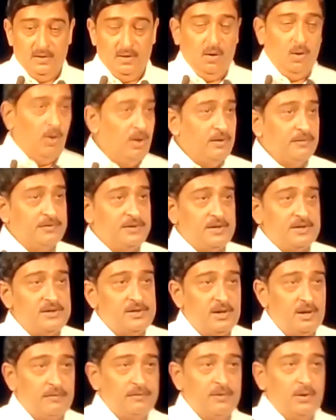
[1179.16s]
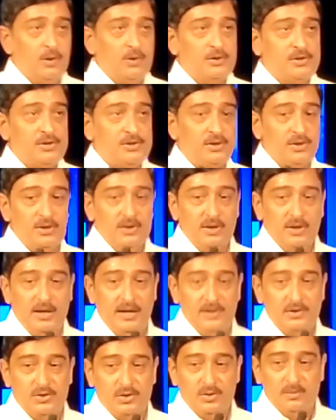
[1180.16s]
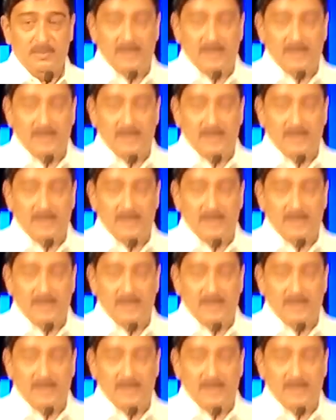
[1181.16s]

All of this, of course, leads to